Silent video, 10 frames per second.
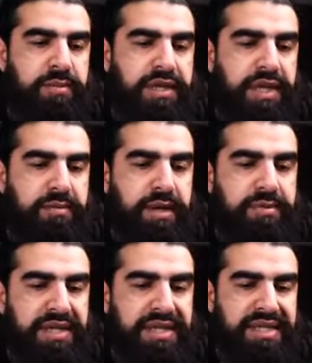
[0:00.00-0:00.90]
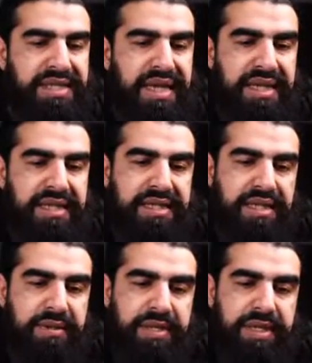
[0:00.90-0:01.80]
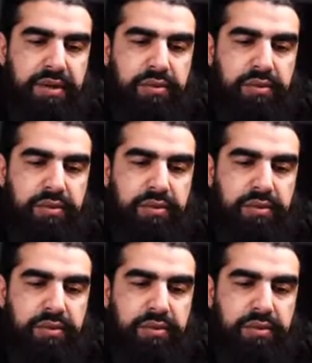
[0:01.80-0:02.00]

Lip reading: but the imam didn't say the takbir yet,